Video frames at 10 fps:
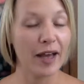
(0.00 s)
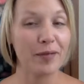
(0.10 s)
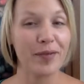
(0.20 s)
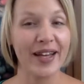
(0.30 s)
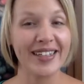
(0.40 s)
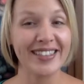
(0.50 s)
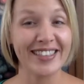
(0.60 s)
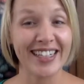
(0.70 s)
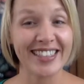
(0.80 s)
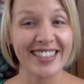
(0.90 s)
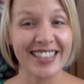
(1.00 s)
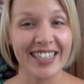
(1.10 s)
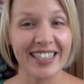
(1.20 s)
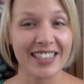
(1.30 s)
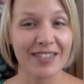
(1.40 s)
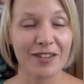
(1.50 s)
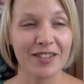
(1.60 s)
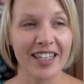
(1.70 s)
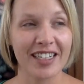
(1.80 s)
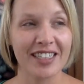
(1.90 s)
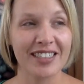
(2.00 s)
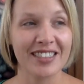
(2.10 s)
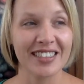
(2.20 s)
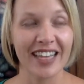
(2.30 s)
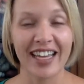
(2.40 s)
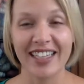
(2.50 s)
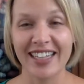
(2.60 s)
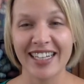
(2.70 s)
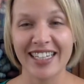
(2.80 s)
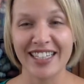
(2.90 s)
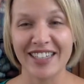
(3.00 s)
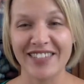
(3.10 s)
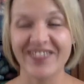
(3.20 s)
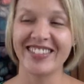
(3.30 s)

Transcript: But you got to see Janice if you were there, and lucky you.